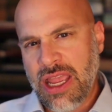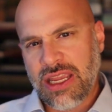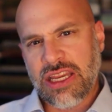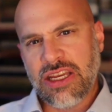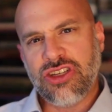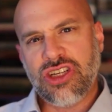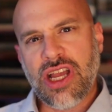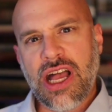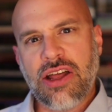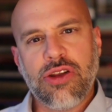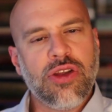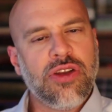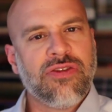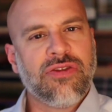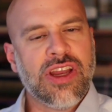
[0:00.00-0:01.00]
Can
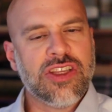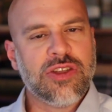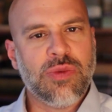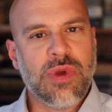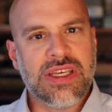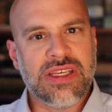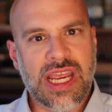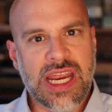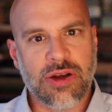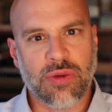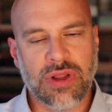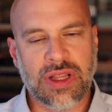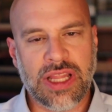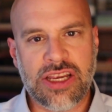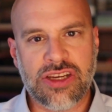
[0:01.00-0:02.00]
childhood friends maintain a
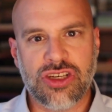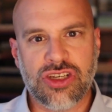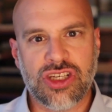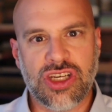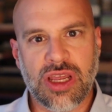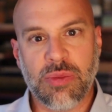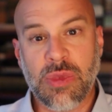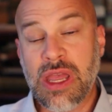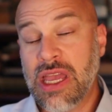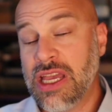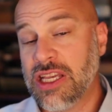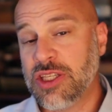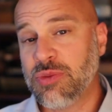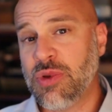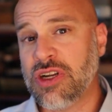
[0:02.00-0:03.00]
relationship,
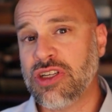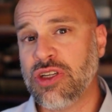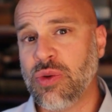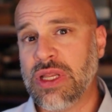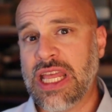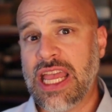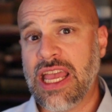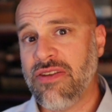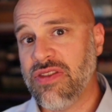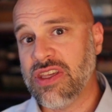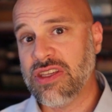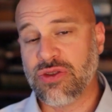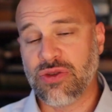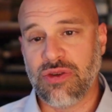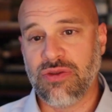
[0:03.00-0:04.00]
especially when they have
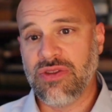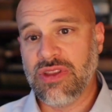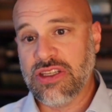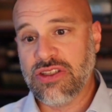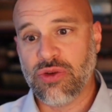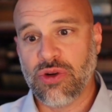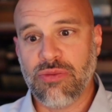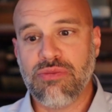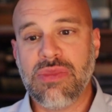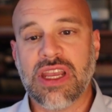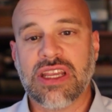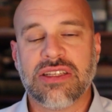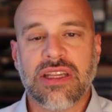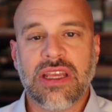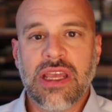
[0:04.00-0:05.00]
these sort of
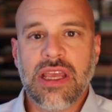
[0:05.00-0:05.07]
mixed